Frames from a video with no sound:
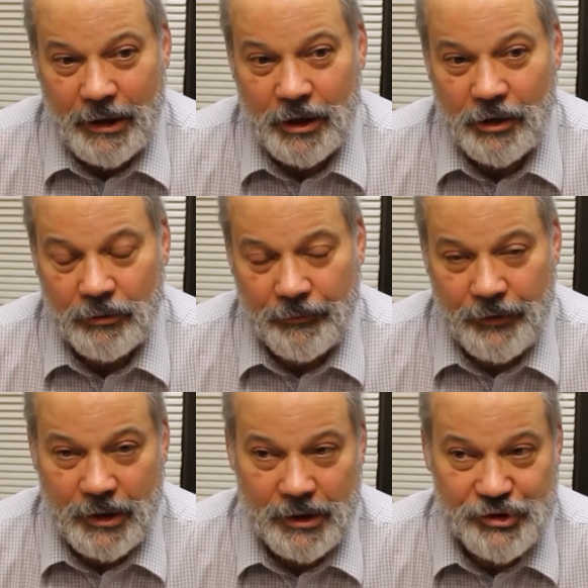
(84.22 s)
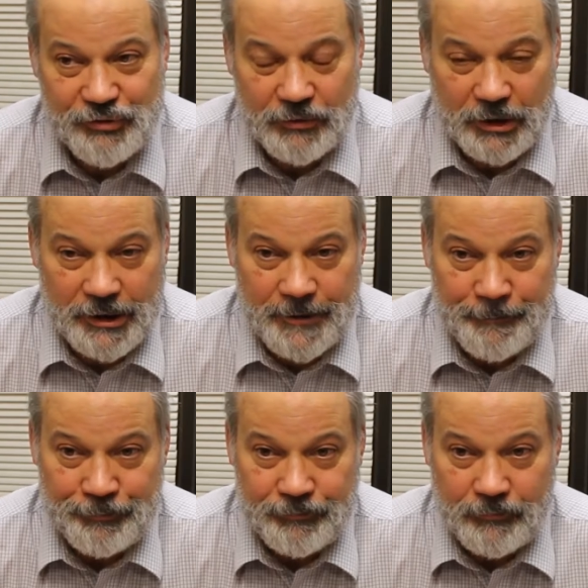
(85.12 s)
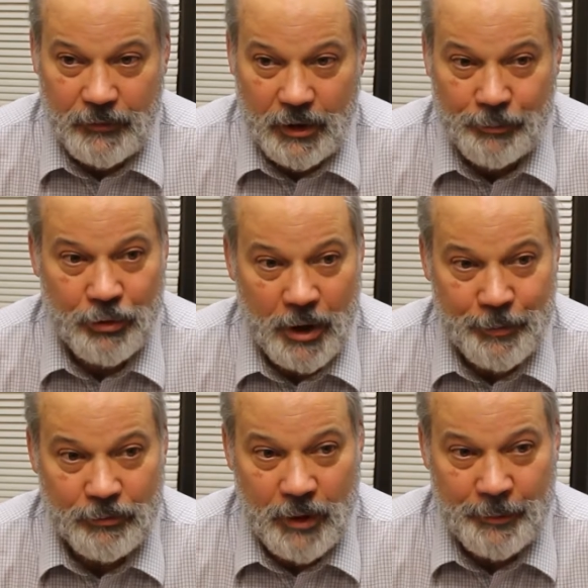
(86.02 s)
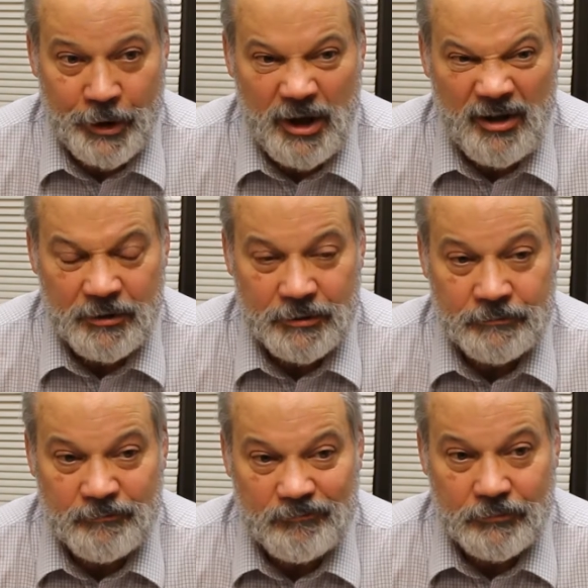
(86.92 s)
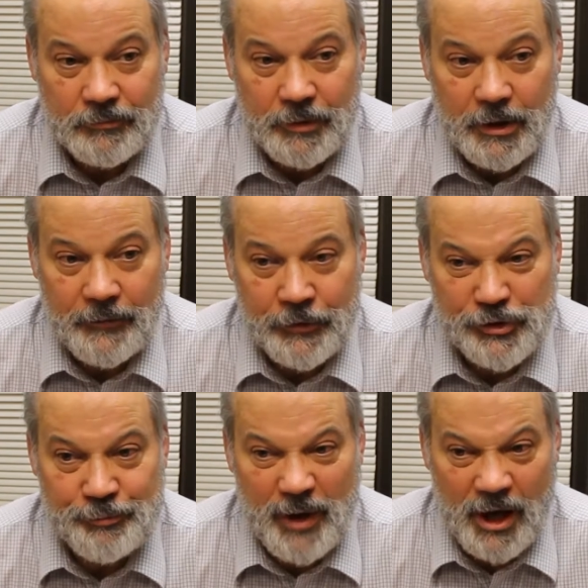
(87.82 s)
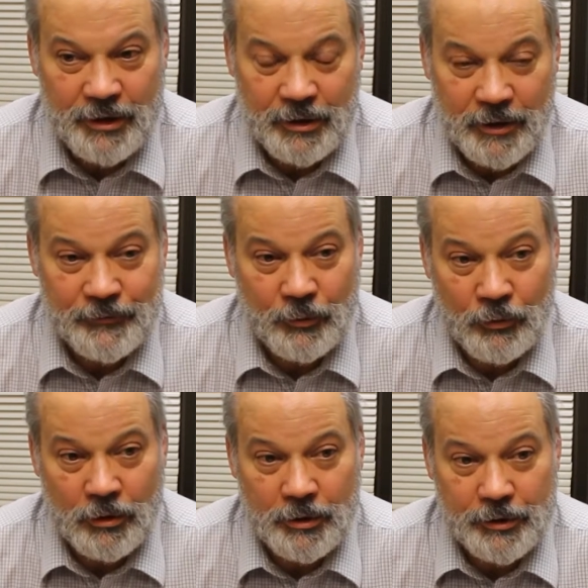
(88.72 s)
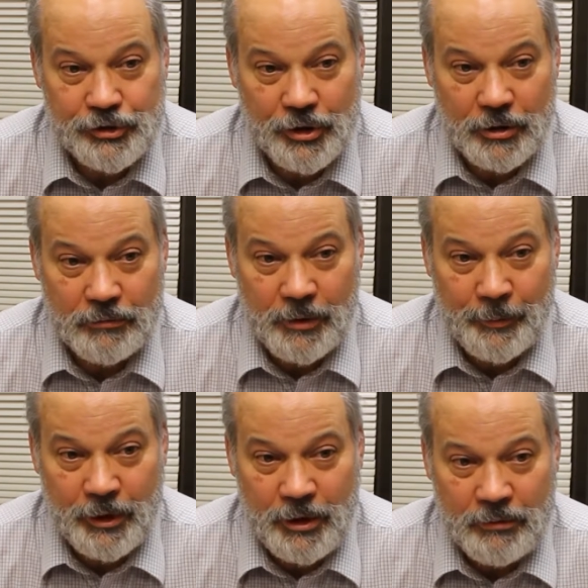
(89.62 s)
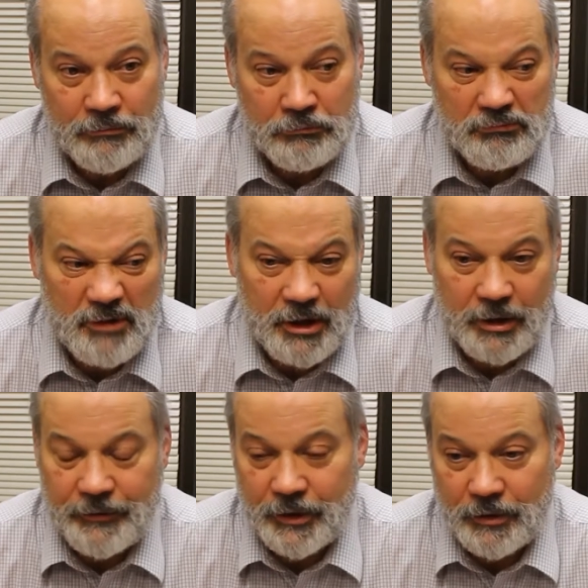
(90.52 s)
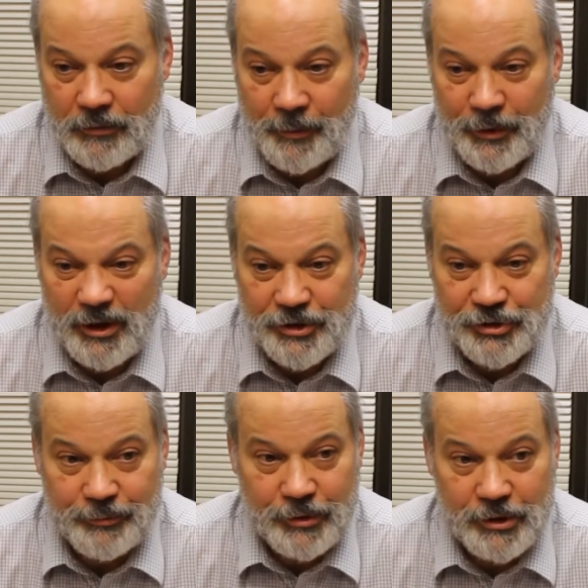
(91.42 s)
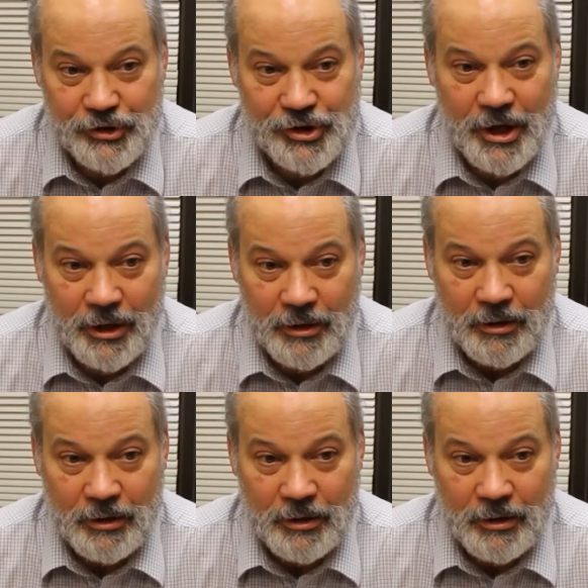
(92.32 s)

And I don't think it's really a proper remedy. If it's bad enough to warrant a charter remedy, then I think the remedy should be a stay.